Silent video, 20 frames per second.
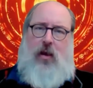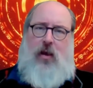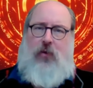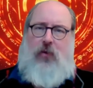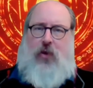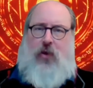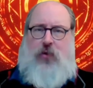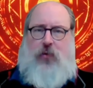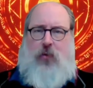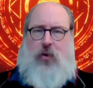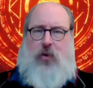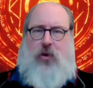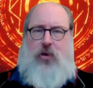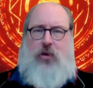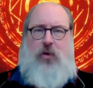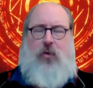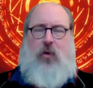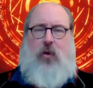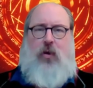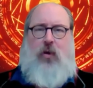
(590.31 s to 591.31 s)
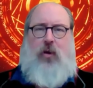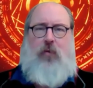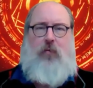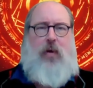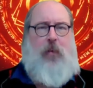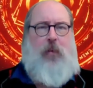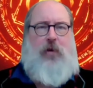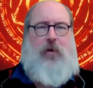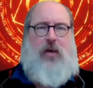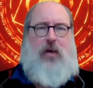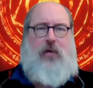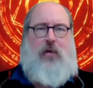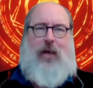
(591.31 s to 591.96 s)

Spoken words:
Such words no longer represent